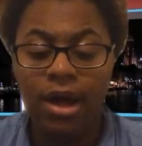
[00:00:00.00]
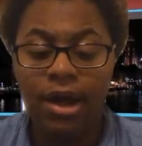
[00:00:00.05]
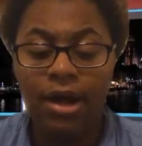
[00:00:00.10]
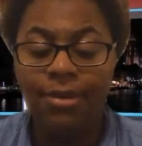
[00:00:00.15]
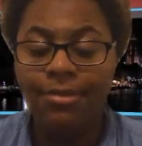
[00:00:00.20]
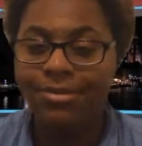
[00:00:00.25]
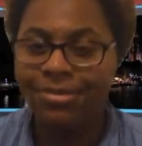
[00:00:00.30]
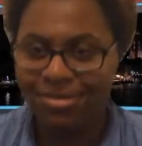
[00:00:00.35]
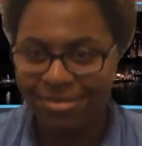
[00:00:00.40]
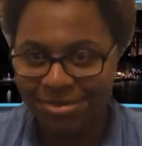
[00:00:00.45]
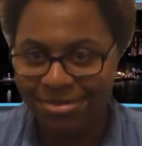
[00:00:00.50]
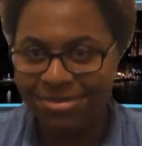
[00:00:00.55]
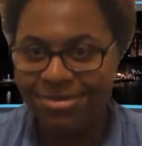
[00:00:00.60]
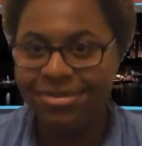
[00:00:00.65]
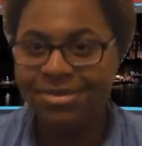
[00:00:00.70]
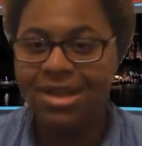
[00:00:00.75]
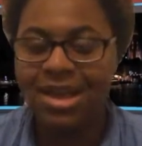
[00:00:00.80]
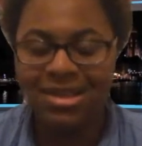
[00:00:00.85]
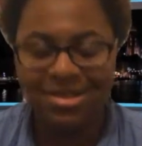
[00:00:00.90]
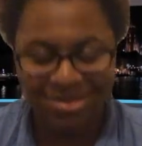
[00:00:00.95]
Um,
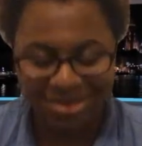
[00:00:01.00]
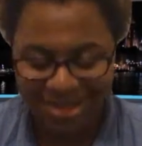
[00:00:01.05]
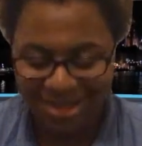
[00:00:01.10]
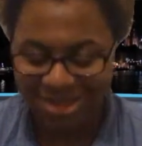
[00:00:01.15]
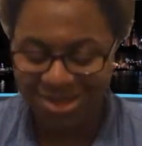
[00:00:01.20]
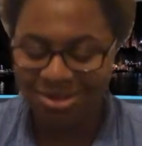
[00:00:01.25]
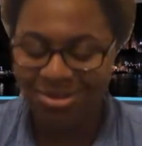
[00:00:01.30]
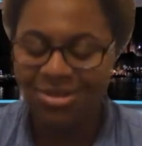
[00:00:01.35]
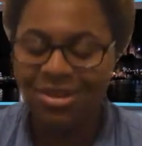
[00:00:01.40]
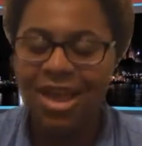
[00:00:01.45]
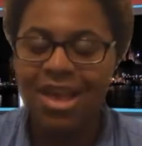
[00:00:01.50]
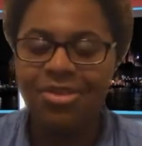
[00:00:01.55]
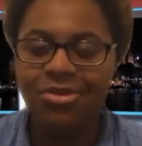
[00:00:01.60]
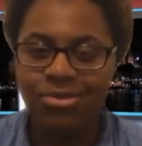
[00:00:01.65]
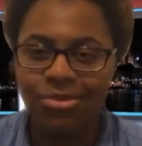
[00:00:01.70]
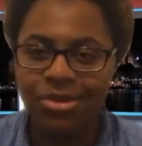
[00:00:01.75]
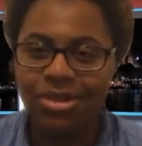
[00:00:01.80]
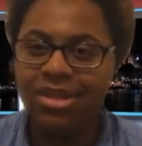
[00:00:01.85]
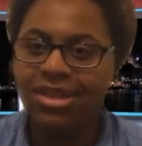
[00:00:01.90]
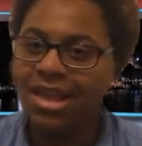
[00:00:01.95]
that's,
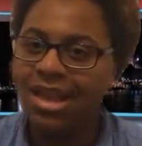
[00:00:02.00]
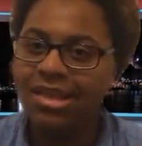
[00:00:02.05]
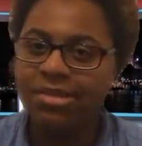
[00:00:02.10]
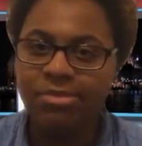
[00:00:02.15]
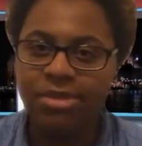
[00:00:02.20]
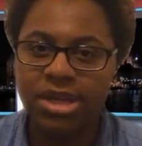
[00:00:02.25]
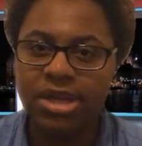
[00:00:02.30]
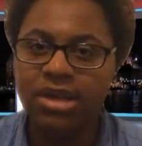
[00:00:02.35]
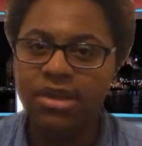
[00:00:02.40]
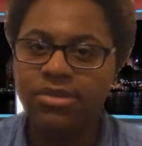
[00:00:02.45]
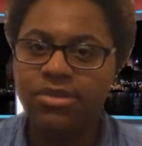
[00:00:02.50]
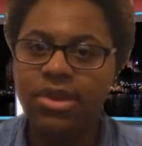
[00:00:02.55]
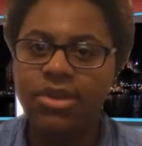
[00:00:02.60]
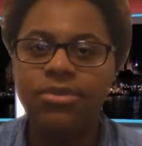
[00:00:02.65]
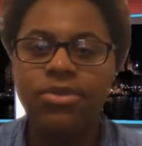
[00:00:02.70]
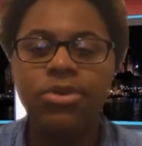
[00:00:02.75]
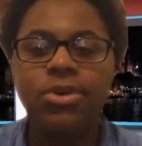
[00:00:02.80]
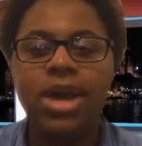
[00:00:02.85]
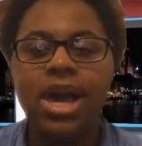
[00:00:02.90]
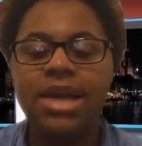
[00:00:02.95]
that's because
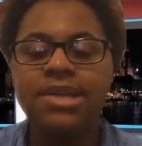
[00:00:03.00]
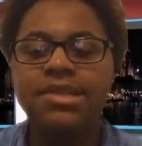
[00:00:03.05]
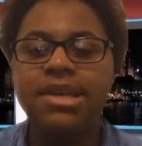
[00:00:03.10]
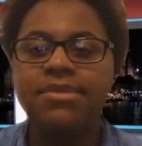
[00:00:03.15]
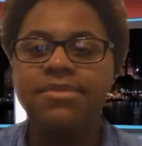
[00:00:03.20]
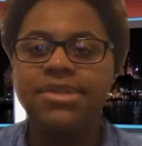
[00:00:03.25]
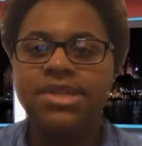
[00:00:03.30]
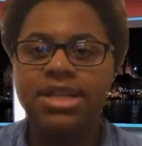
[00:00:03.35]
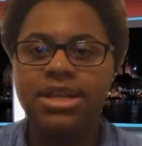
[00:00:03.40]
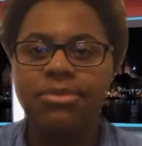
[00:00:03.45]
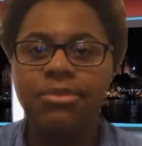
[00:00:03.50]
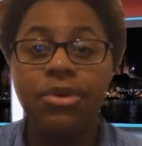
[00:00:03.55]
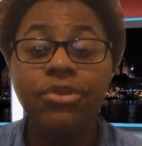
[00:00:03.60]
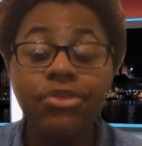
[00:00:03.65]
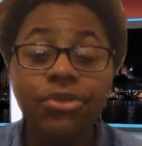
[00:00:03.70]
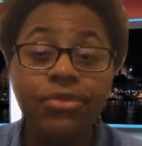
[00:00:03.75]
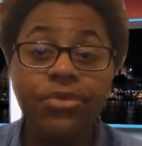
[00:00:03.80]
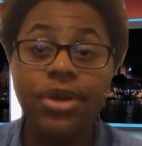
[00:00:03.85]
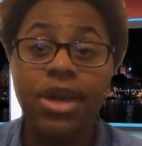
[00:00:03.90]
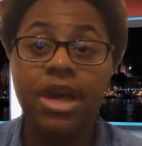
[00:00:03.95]
if you guys haven't seen it,
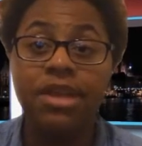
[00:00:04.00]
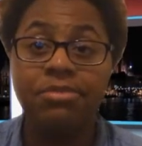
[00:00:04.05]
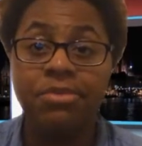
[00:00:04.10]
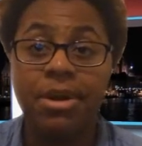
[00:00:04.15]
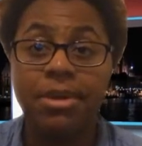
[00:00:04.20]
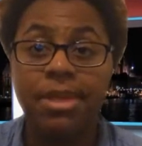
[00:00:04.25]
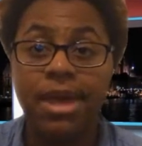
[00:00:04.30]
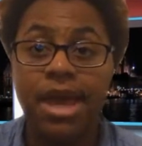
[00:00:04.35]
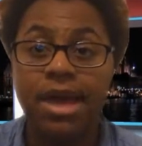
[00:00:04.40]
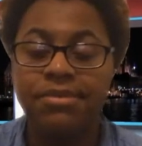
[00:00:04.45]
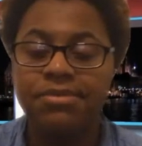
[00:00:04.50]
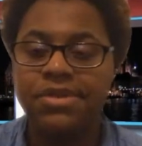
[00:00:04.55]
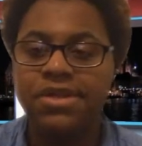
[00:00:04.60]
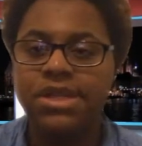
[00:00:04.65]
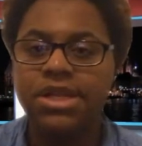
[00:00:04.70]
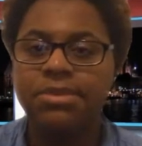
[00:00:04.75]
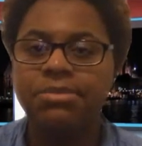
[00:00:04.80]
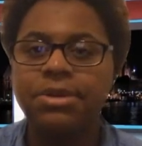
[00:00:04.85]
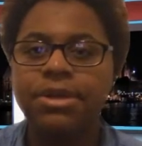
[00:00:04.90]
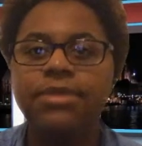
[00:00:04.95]
most of you guys probably have
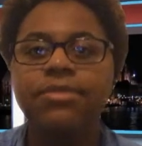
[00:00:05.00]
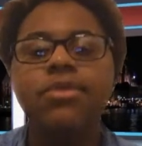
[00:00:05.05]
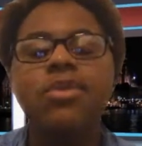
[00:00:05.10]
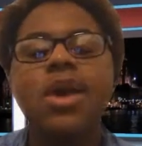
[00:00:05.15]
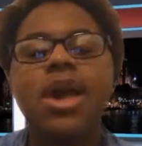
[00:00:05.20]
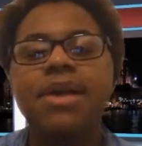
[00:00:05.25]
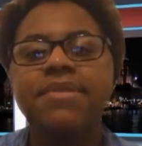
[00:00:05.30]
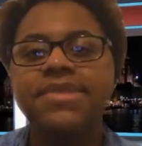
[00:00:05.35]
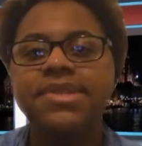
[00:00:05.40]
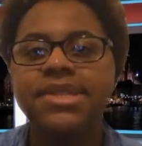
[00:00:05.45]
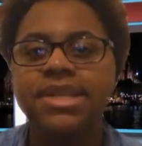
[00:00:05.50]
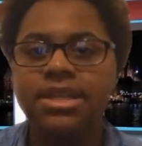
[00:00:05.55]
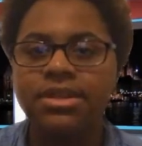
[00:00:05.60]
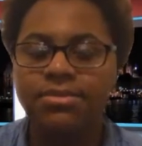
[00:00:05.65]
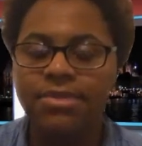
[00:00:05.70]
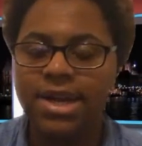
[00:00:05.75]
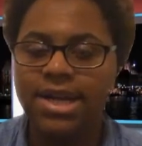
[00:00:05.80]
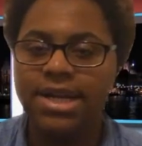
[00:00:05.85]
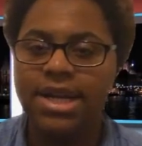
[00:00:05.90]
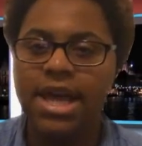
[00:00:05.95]
seen it, but if you haven't seen
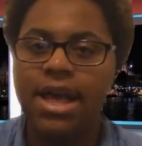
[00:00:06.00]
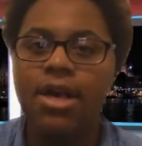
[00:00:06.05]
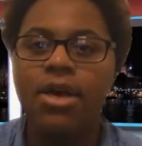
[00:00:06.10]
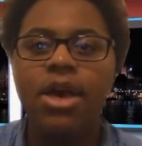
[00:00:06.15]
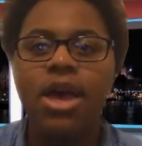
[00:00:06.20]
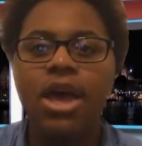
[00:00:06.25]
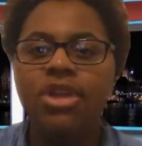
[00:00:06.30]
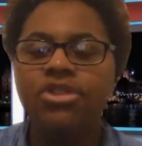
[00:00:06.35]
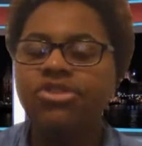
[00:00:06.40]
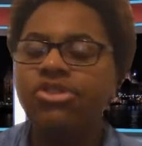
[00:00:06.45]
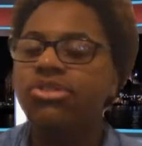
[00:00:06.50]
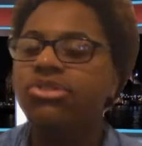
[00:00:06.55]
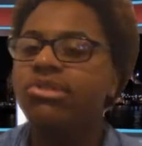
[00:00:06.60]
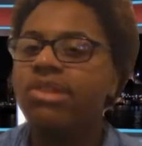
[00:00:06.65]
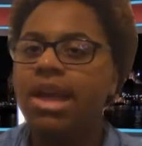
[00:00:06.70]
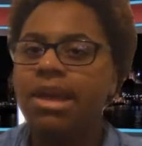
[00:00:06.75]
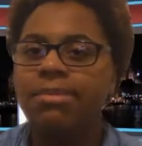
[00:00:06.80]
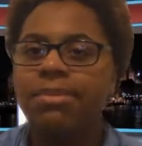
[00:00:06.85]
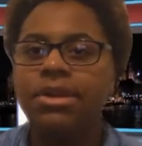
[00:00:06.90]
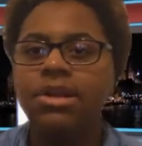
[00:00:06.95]
it right now,
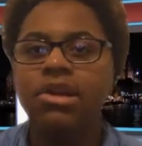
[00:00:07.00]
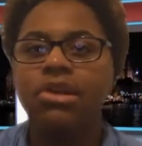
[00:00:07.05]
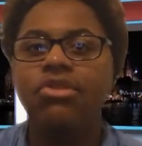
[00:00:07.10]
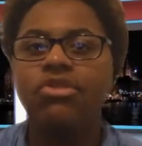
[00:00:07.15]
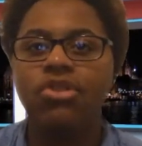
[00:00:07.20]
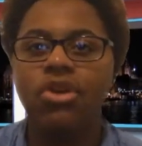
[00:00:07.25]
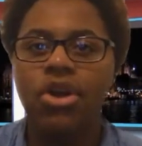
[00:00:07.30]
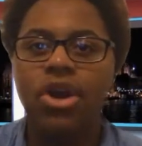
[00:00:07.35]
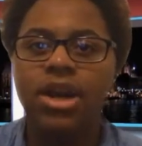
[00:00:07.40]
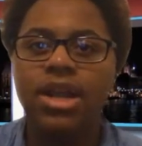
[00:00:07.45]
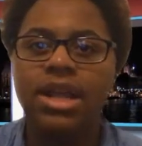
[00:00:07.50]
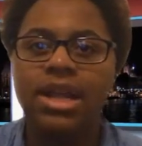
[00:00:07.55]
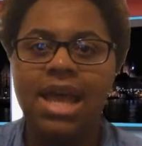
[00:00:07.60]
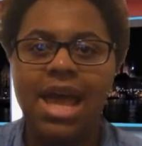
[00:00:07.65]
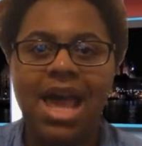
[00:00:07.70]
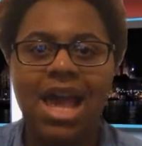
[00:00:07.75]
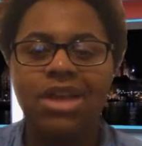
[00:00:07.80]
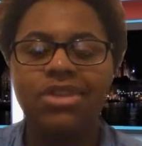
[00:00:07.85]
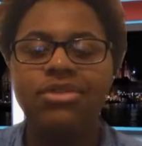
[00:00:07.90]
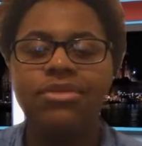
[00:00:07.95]
just type in Uncharted
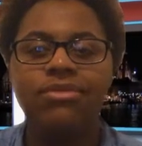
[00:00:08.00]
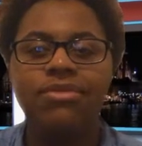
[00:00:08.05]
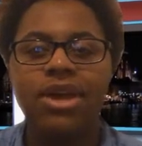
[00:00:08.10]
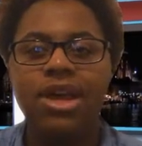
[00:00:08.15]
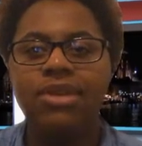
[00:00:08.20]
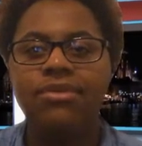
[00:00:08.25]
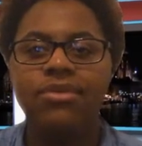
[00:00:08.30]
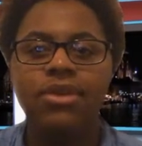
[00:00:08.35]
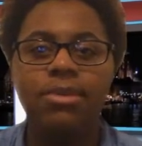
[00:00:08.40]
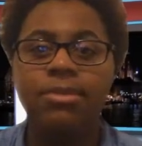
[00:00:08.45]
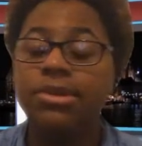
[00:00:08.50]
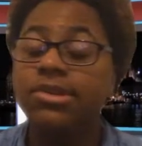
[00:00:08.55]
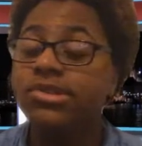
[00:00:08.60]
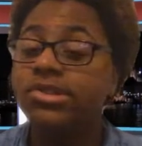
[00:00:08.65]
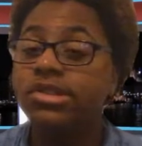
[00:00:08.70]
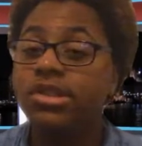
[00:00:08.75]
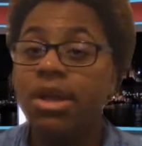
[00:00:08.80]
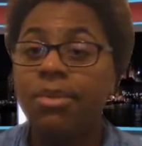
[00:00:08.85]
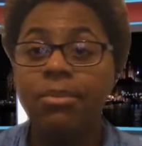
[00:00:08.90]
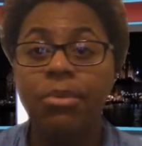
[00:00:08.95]
action fan film.
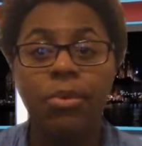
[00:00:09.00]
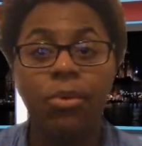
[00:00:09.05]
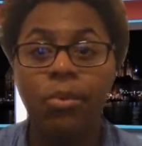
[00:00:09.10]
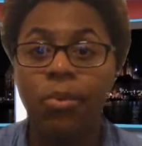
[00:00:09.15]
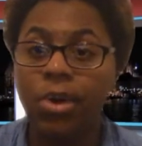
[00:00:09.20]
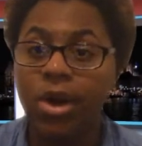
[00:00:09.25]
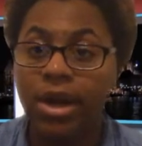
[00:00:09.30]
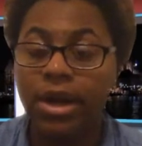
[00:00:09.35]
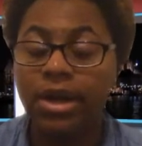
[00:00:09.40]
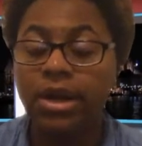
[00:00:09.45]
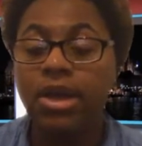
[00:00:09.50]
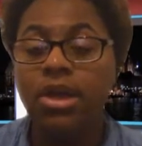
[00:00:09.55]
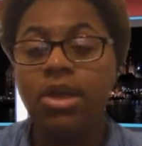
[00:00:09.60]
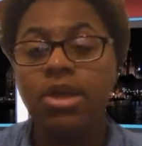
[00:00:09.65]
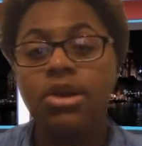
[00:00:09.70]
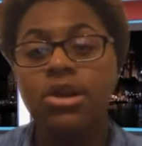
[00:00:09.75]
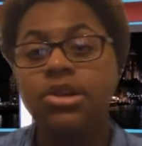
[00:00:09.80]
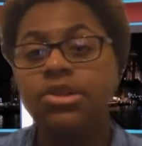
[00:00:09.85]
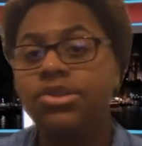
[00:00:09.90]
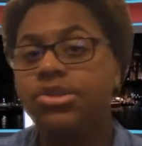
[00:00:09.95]
It's number one
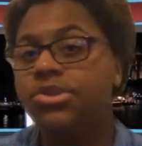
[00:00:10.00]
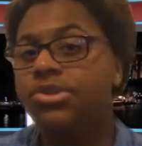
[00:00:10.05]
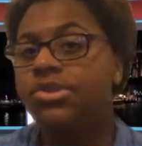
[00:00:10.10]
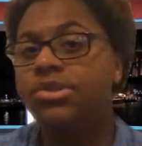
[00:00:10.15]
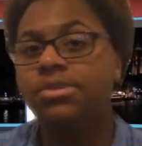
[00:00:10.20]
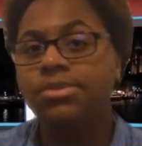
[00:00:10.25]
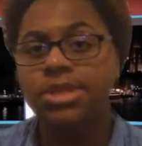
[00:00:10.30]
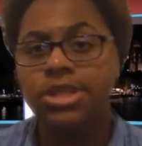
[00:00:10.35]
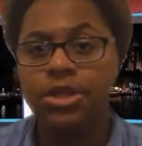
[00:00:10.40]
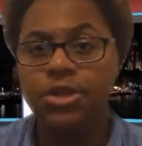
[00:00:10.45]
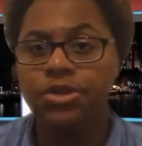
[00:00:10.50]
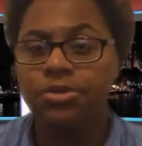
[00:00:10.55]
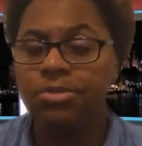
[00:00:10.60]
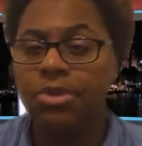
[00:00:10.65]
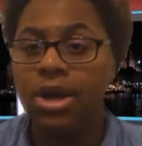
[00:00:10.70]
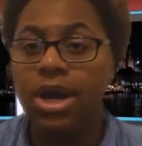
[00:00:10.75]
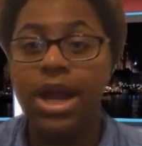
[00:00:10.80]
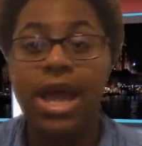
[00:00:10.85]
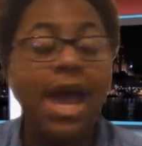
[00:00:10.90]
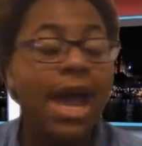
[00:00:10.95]
on YouTube
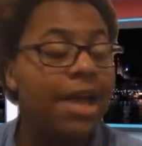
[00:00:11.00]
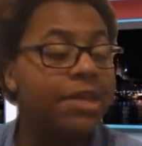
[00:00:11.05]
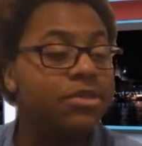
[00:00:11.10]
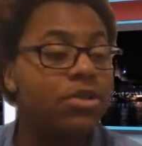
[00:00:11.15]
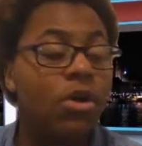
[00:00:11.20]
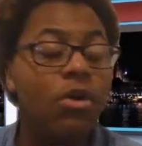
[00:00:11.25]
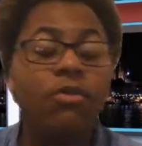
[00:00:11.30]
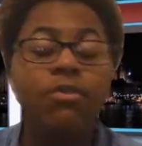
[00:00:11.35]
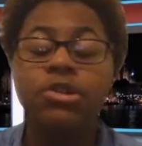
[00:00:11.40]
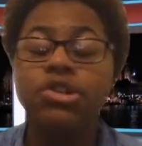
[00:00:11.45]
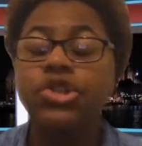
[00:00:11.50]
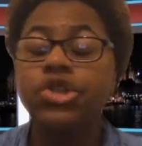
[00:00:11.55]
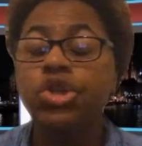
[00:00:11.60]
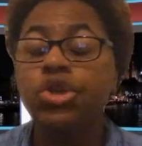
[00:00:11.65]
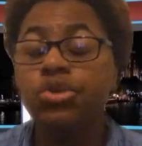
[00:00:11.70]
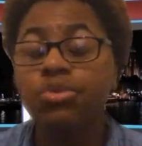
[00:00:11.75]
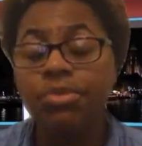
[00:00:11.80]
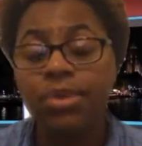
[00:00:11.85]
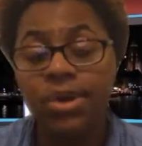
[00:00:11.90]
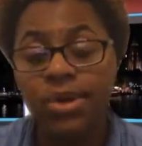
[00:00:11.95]
search bar. It has over
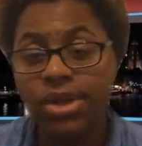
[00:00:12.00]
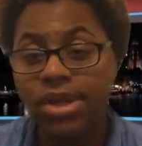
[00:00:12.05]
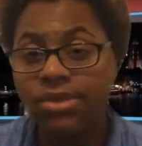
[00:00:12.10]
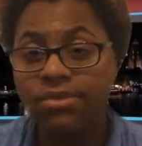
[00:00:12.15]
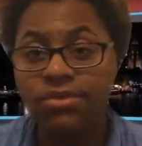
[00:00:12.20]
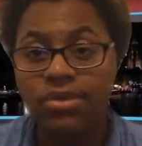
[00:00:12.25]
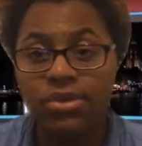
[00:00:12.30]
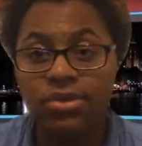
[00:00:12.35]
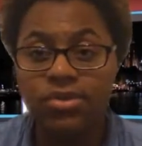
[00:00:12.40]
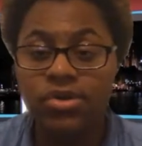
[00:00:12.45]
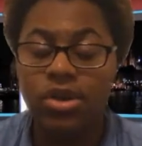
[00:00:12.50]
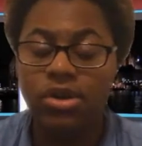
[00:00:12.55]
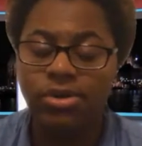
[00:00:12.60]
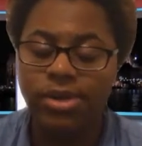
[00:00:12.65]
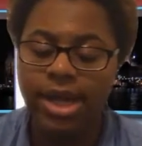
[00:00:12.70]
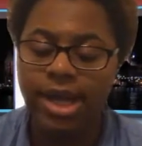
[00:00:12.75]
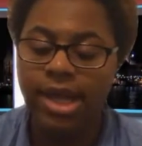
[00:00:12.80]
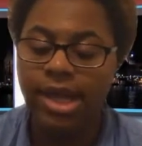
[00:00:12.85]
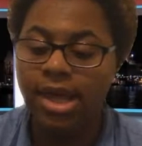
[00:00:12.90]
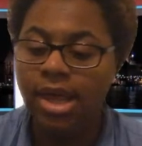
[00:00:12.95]
two million views
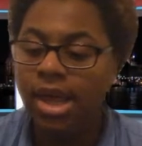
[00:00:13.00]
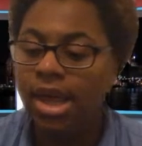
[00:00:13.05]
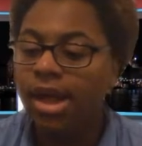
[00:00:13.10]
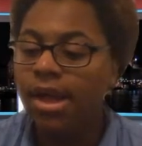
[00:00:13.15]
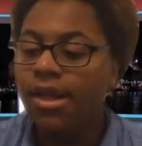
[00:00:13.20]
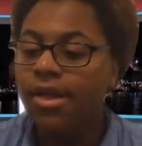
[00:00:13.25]
already.